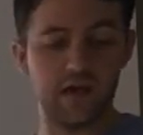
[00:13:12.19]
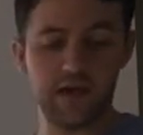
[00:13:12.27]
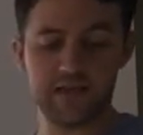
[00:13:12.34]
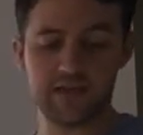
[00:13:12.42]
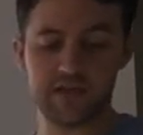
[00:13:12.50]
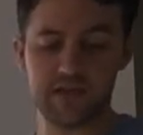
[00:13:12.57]

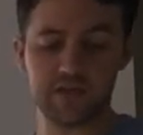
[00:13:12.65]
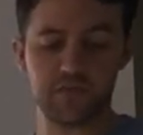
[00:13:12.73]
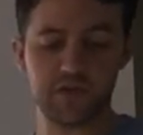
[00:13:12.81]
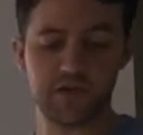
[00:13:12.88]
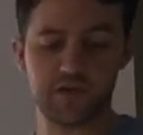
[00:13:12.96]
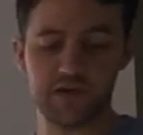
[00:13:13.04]
It's
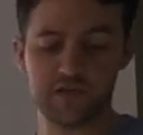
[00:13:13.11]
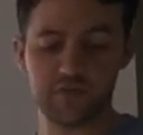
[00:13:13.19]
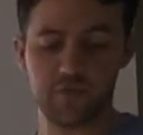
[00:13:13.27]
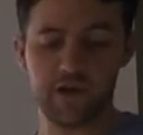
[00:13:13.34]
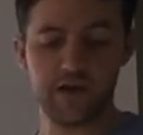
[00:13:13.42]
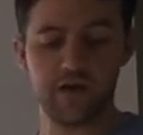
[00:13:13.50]
just
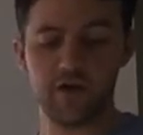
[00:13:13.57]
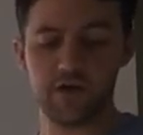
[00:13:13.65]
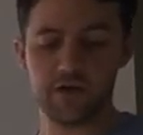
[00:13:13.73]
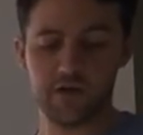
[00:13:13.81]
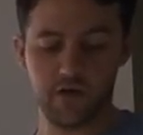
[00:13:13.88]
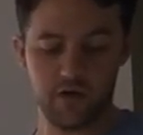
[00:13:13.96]
because we
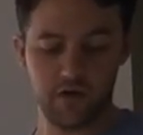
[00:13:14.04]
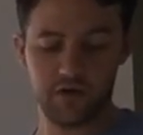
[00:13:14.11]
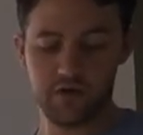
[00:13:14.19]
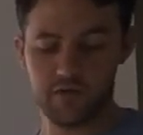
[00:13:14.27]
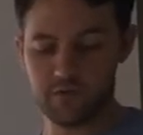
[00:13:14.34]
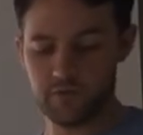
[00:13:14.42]
don't
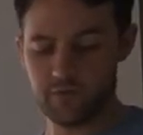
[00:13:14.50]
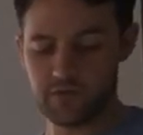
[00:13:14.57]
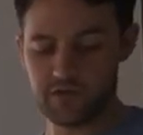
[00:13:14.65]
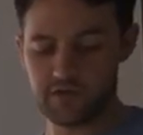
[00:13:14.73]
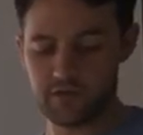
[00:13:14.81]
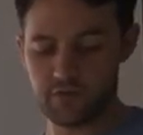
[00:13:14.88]
know
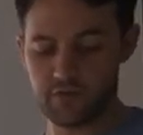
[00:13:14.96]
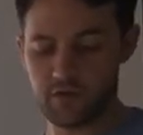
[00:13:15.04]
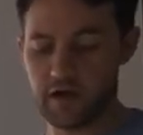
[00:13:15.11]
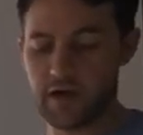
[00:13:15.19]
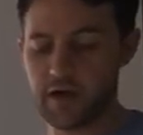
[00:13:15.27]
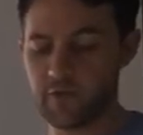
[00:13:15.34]
with the
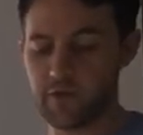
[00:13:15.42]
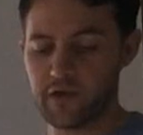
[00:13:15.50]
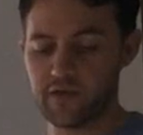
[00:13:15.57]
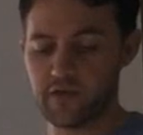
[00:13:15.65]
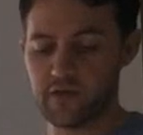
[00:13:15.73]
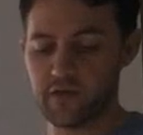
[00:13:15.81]
y
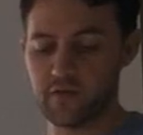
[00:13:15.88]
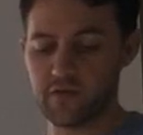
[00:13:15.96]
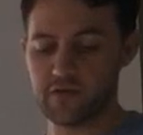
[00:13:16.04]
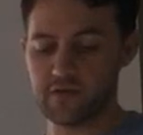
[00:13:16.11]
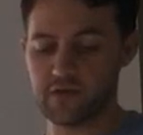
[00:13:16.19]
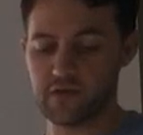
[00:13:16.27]
whether it
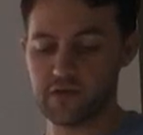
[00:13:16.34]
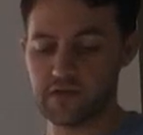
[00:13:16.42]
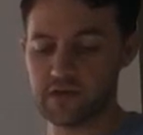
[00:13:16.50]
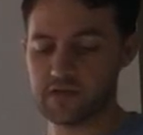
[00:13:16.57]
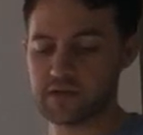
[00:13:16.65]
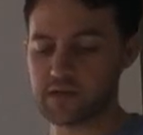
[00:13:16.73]
was on
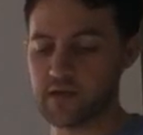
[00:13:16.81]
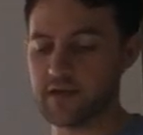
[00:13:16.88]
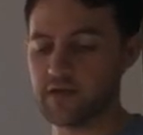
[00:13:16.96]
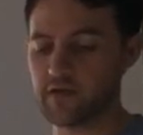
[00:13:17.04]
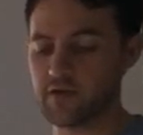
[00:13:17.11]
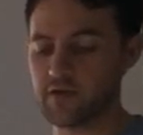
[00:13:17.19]
this
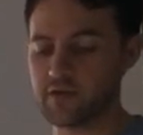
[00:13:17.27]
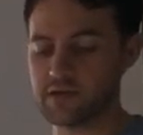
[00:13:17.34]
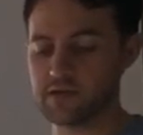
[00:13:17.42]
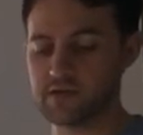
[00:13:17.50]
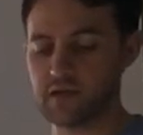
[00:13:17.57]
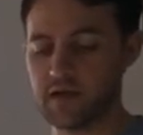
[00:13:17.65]
side or on
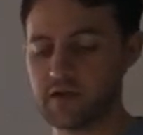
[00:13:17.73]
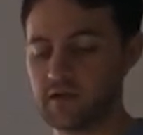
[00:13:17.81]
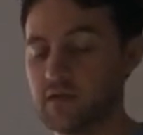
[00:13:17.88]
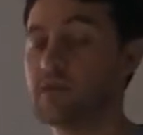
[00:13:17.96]
this side.